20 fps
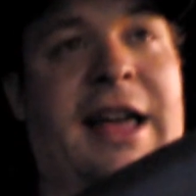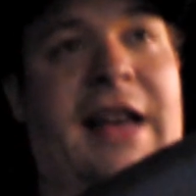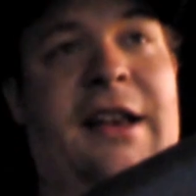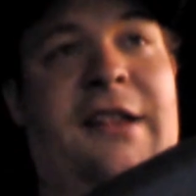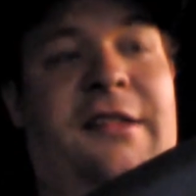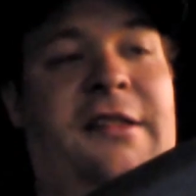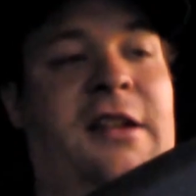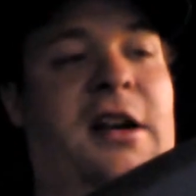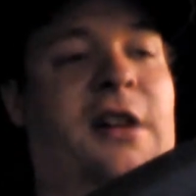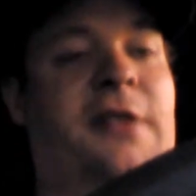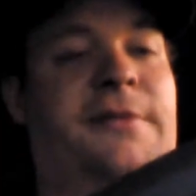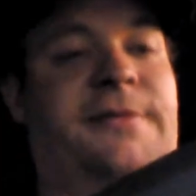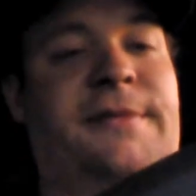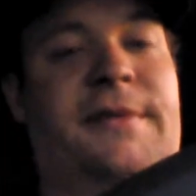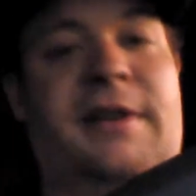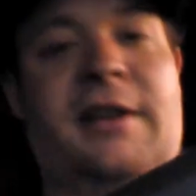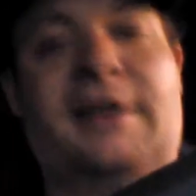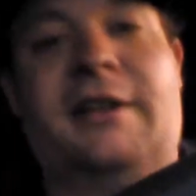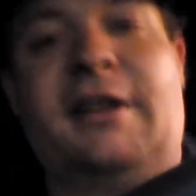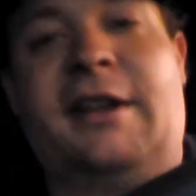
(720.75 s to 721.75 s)
kind of stuff.
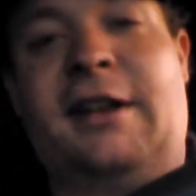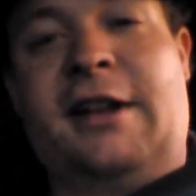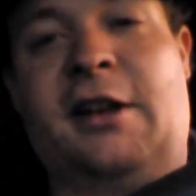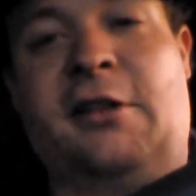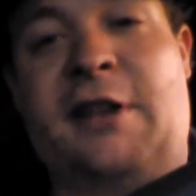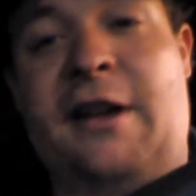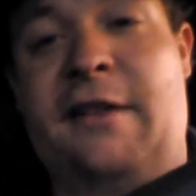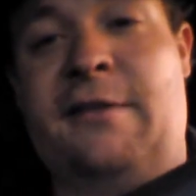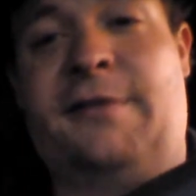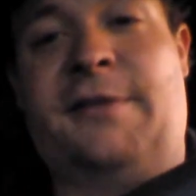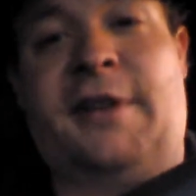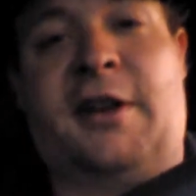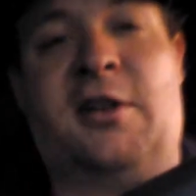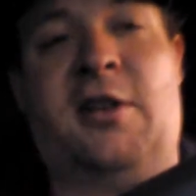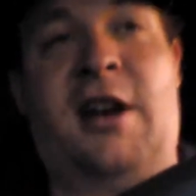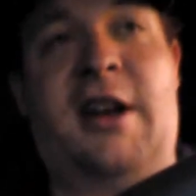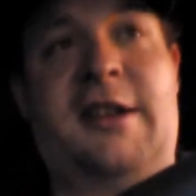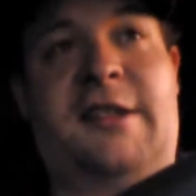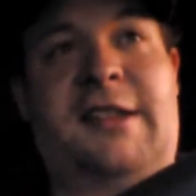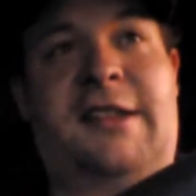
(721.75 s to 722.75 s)
You don't have the
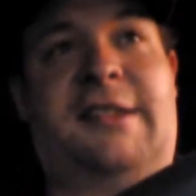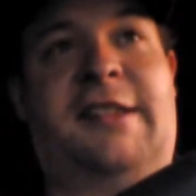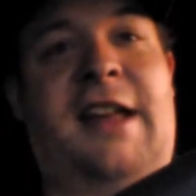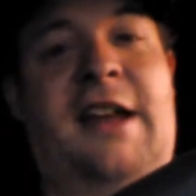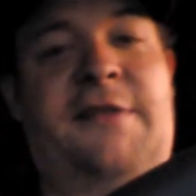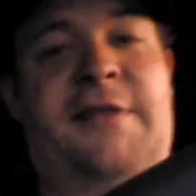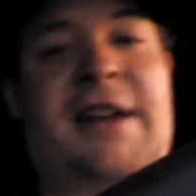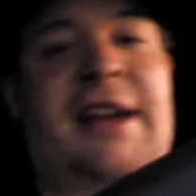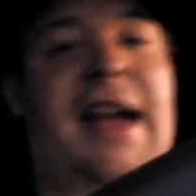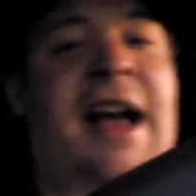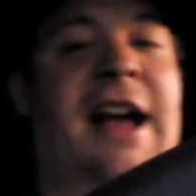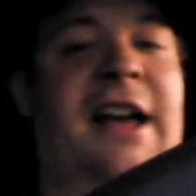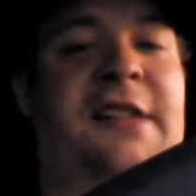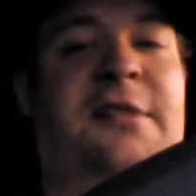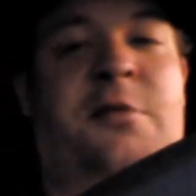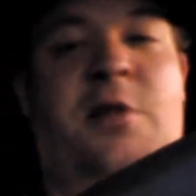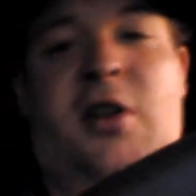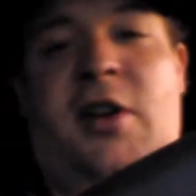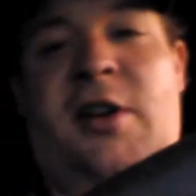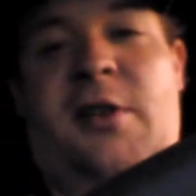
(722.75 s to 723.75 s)
crazy safety
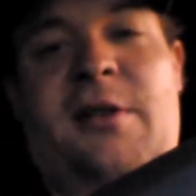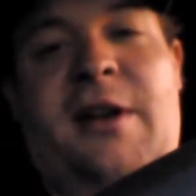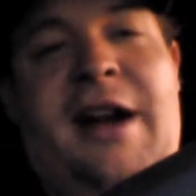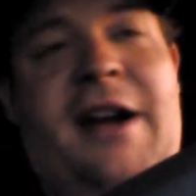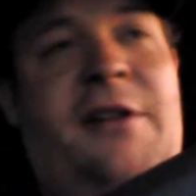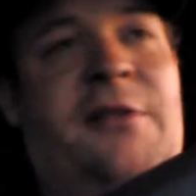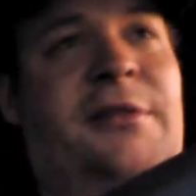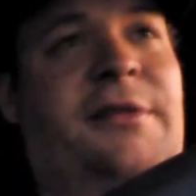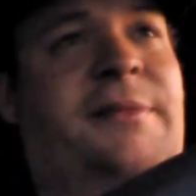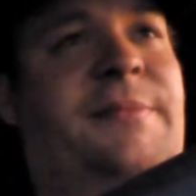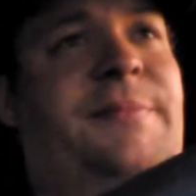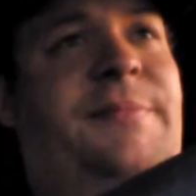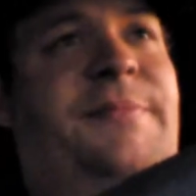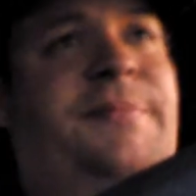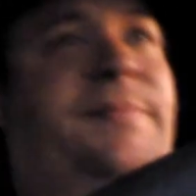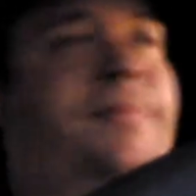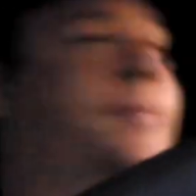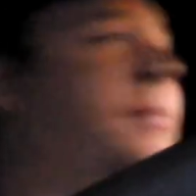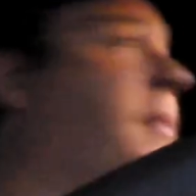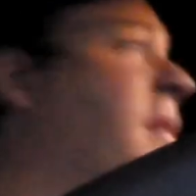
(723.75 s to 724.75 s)
guys running around.
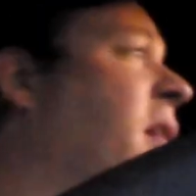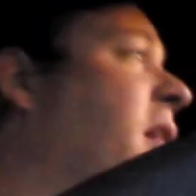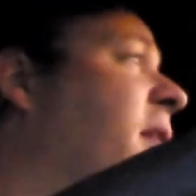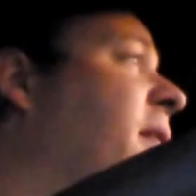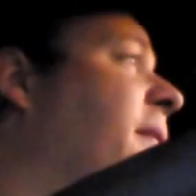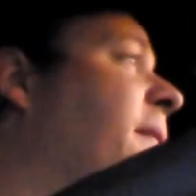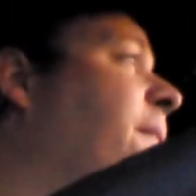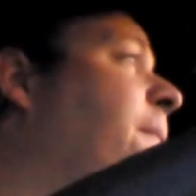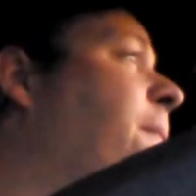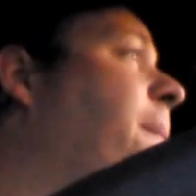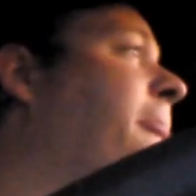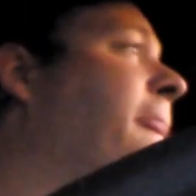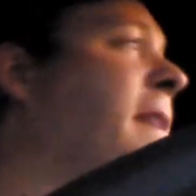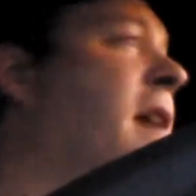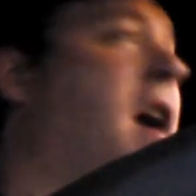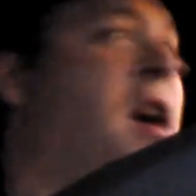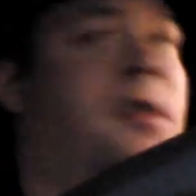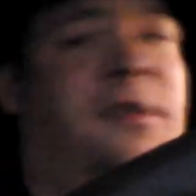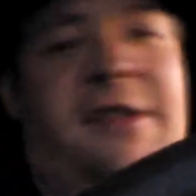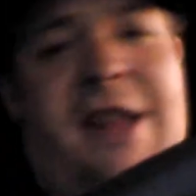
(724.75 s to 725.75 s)

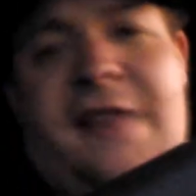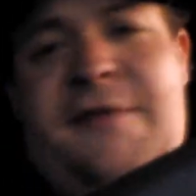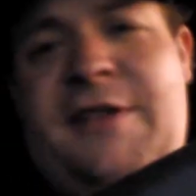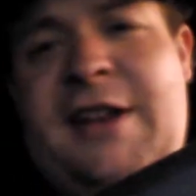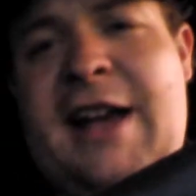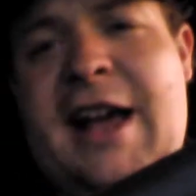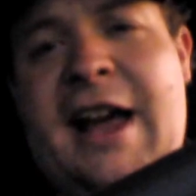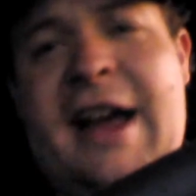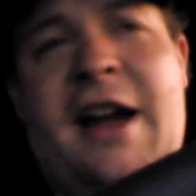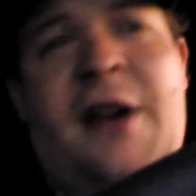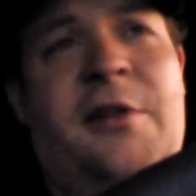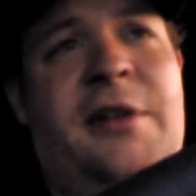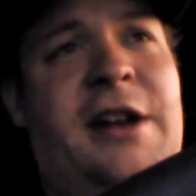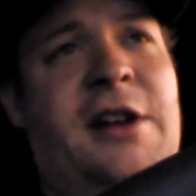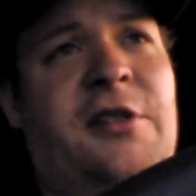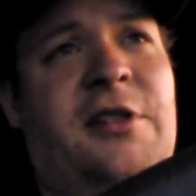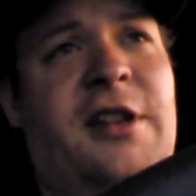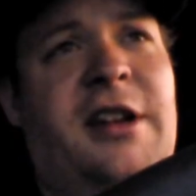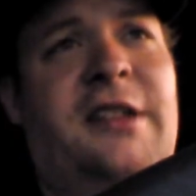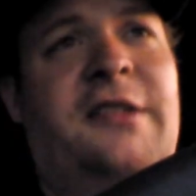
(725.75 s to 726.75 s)
Our safety guy out
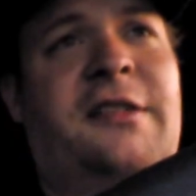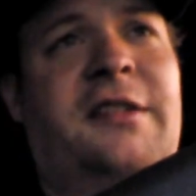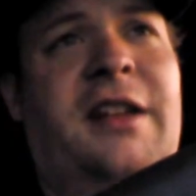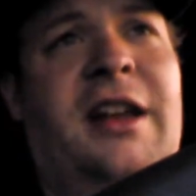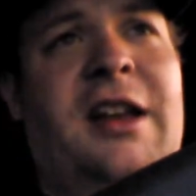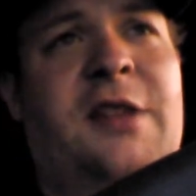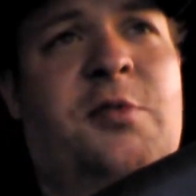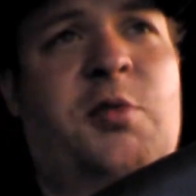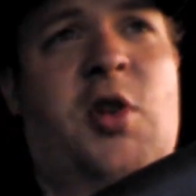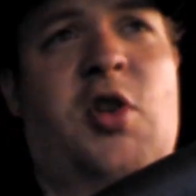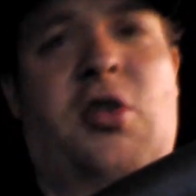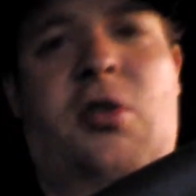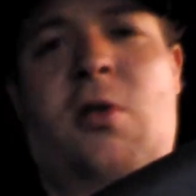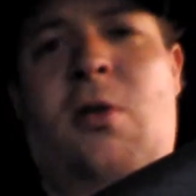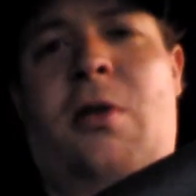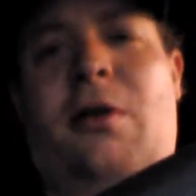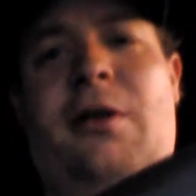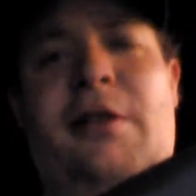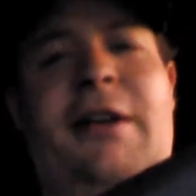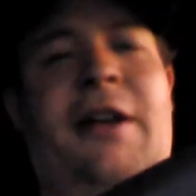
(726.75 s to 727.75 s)
here, he's real
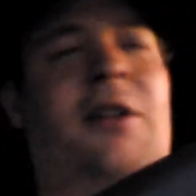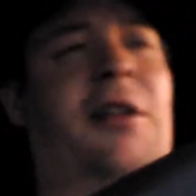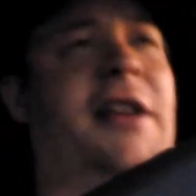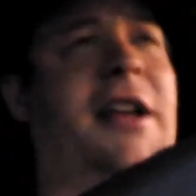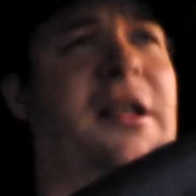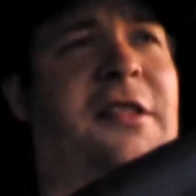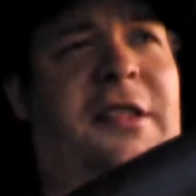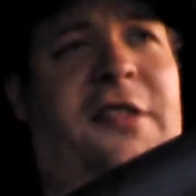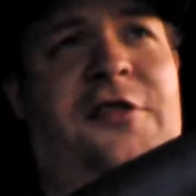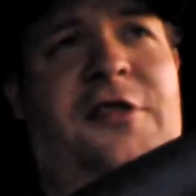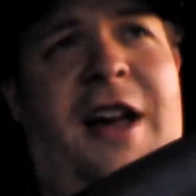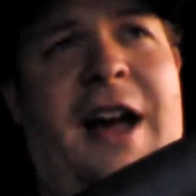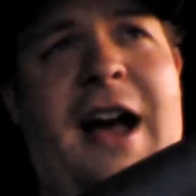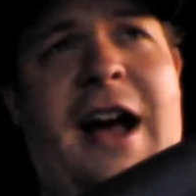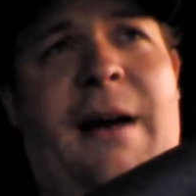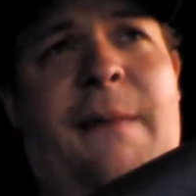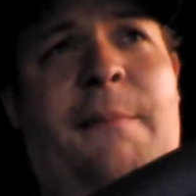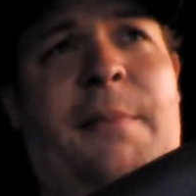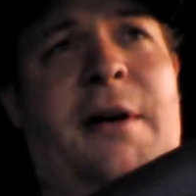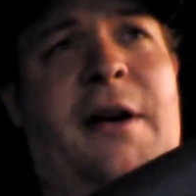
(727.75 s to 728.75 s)
cool. He does his
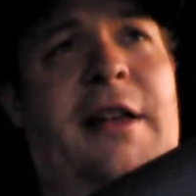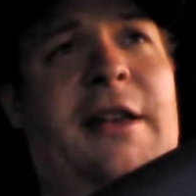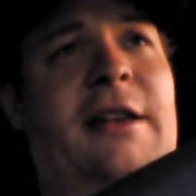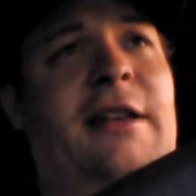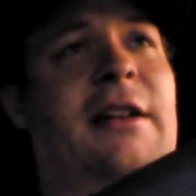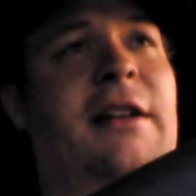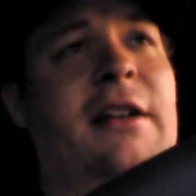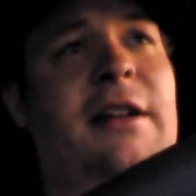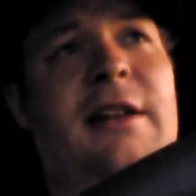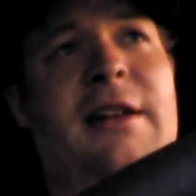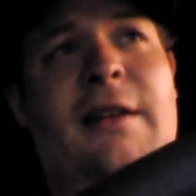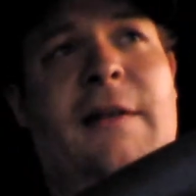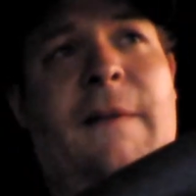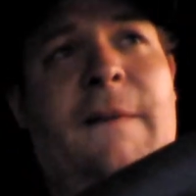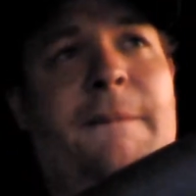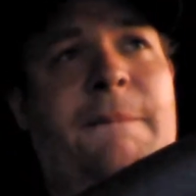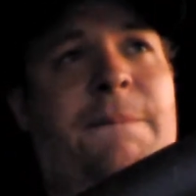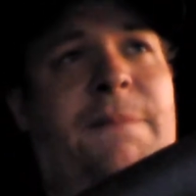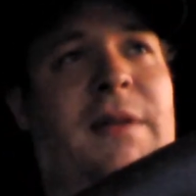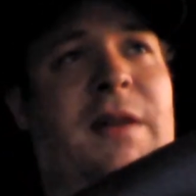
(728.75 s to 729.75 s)
job,
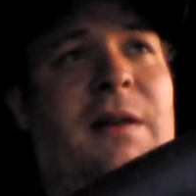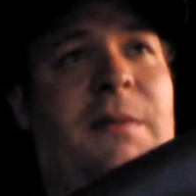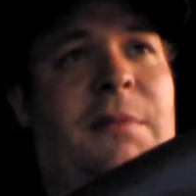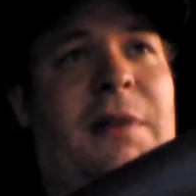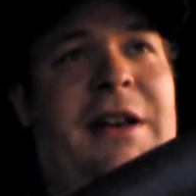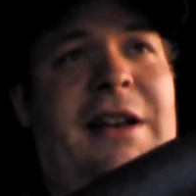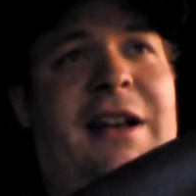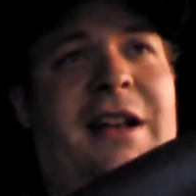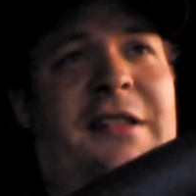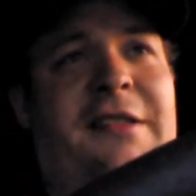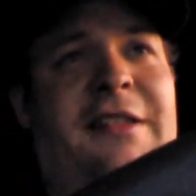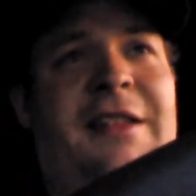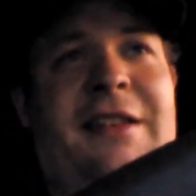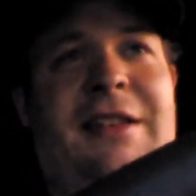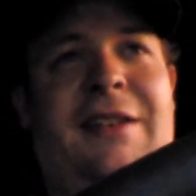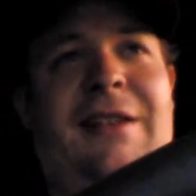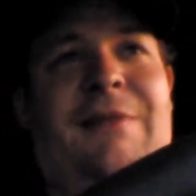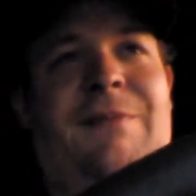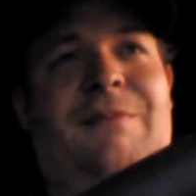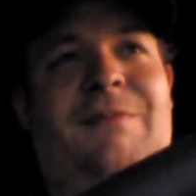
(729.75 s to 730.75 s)
but he doesn't,
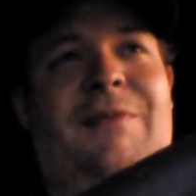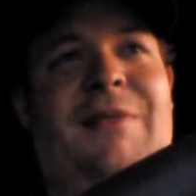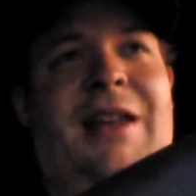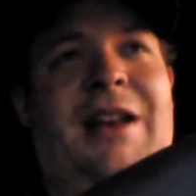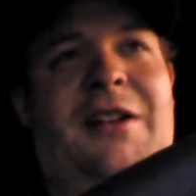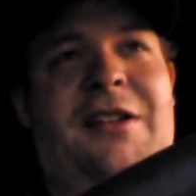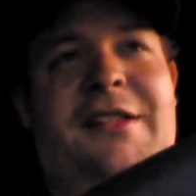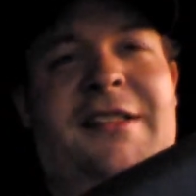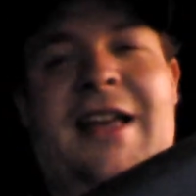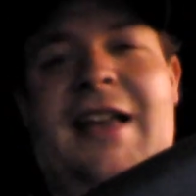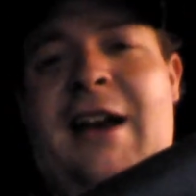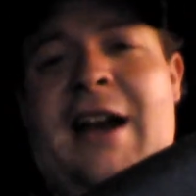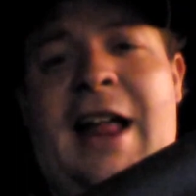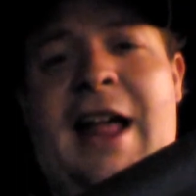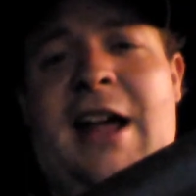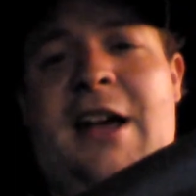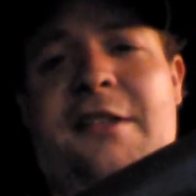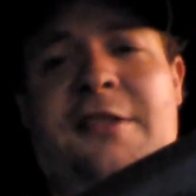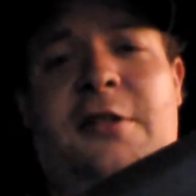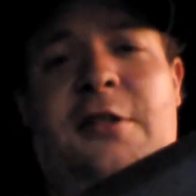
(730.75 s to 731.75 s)
he's not an
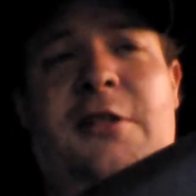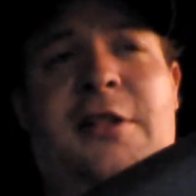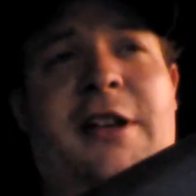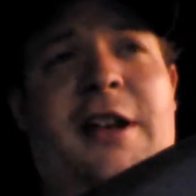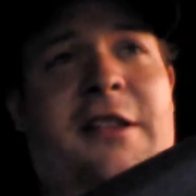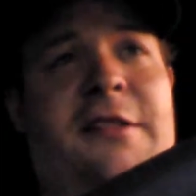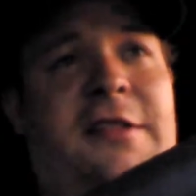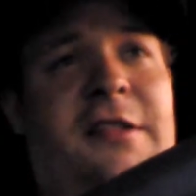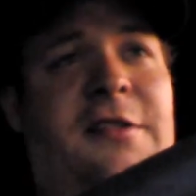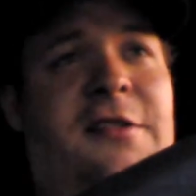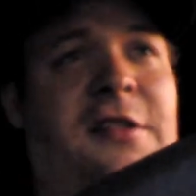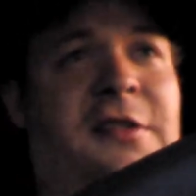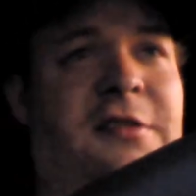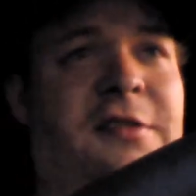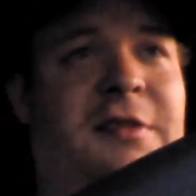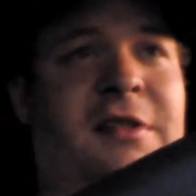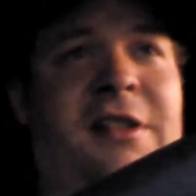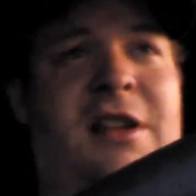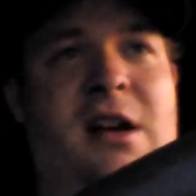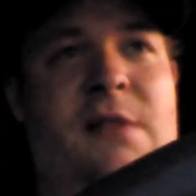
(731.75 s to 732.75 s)
asshole. He doesn't
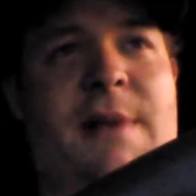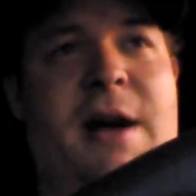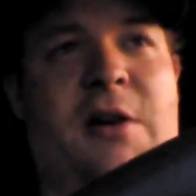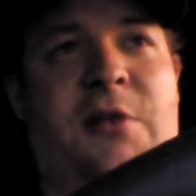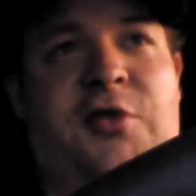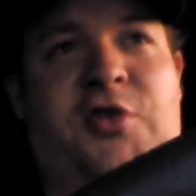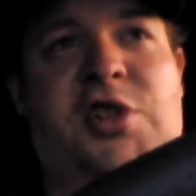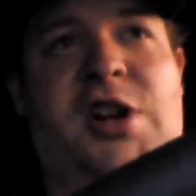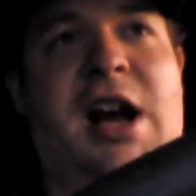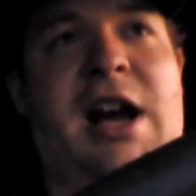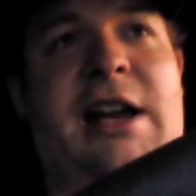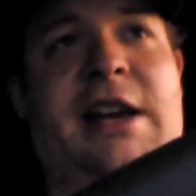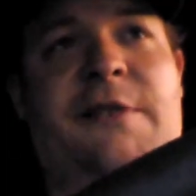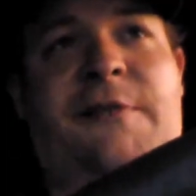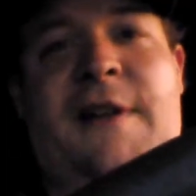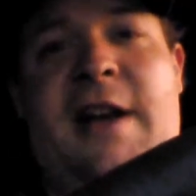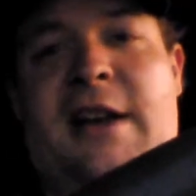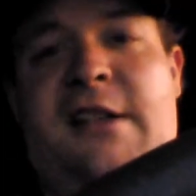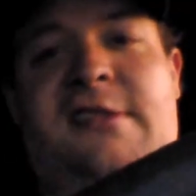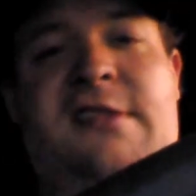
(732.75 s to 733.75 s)
just come out trying to
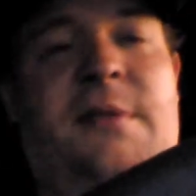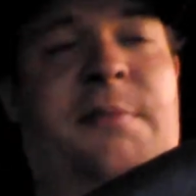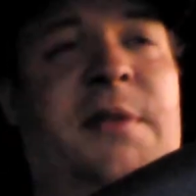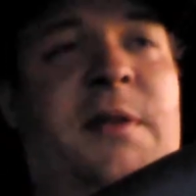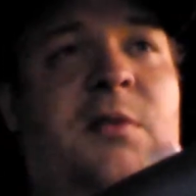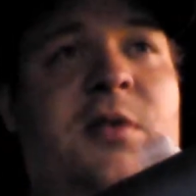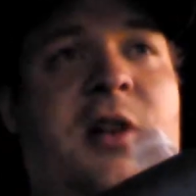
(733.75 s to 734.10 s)
find something